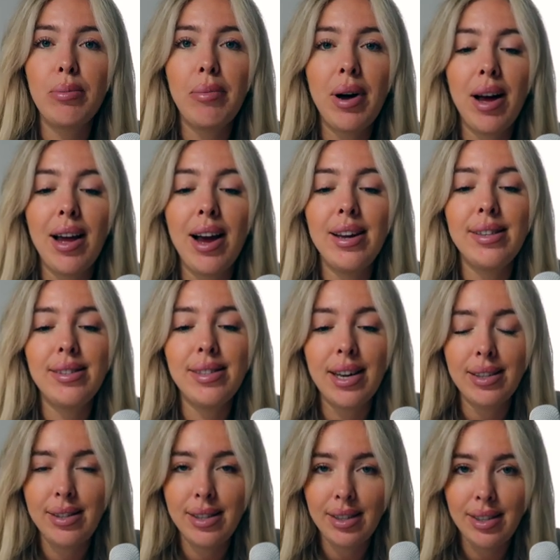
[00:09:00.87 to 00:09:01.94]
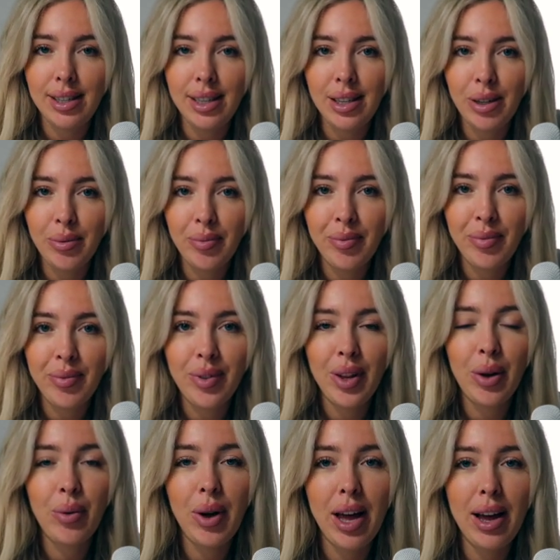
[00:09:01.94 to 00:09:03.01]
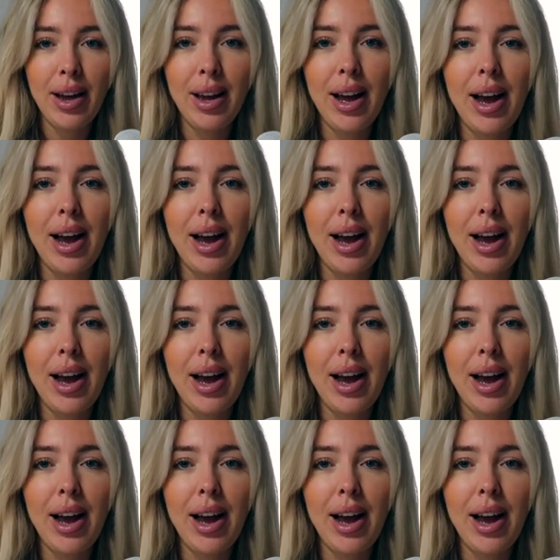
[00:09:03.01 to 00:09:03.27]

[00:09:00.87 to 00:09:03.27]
my identity, okay?